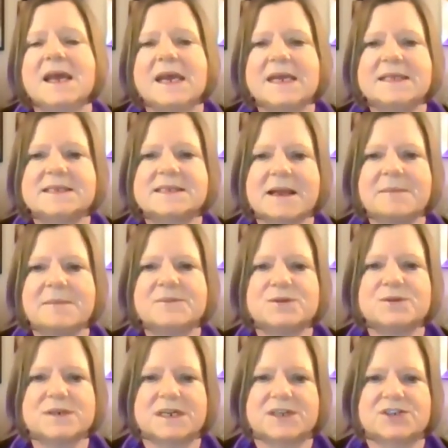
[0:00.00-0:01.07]
In some
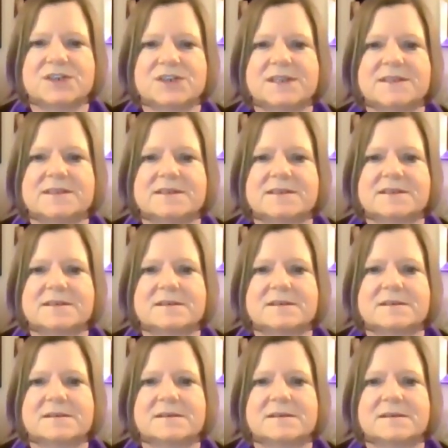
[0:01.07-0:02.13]
traditions,
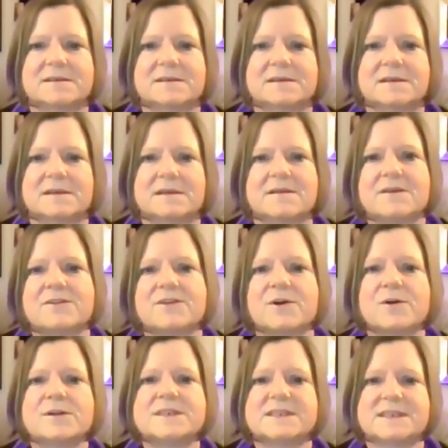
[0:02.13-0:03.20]
the
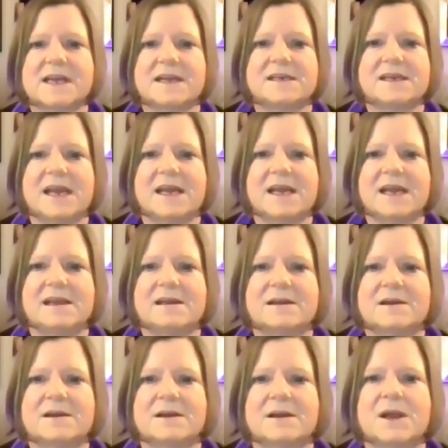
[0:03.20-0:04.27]
third Sunday
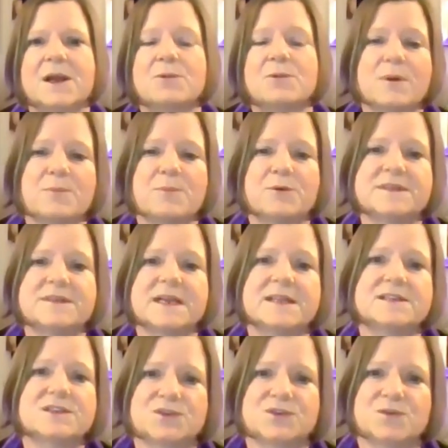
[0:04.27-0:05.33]

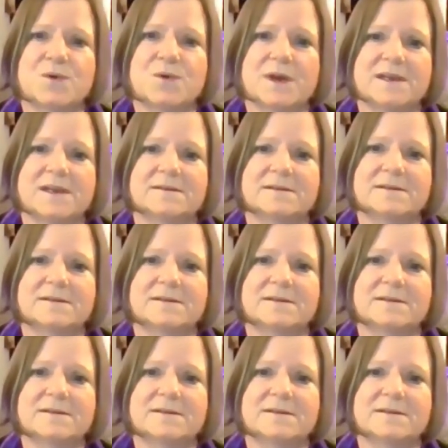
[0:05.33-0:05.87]
represents joy,